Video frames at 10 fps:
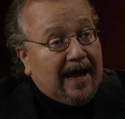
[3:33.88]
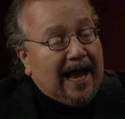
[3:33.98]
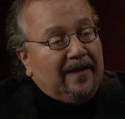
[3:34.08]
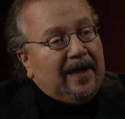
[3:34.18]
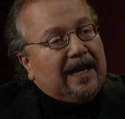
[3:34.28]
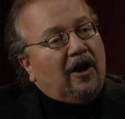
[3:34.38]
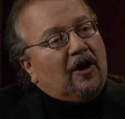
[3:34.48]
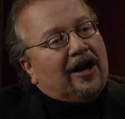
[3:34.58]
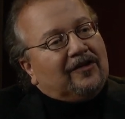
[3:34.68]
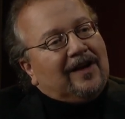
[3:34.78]
And then on
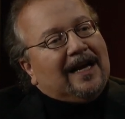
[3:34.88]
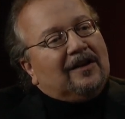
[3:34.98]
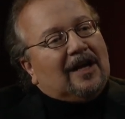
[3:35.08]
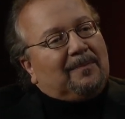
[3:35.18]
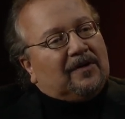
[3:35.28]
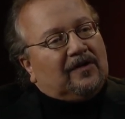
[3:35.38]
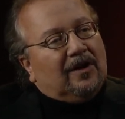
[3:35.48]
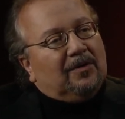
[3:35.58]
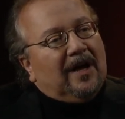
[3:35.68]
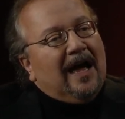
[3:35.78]
our second
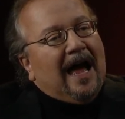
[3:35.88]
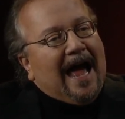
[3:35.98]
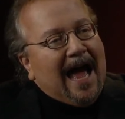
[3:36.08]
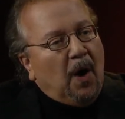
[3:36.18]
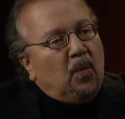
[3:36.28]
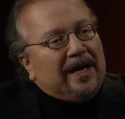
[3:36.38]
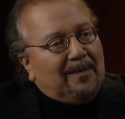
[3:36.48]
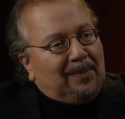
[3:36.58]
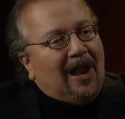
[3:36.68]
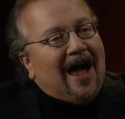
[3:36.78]
episode, how we
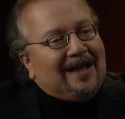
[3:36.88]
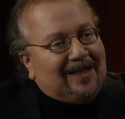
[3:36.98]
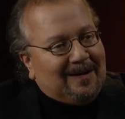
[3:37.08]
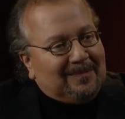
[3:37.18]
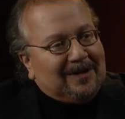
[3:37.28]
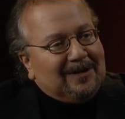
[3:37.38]
apply them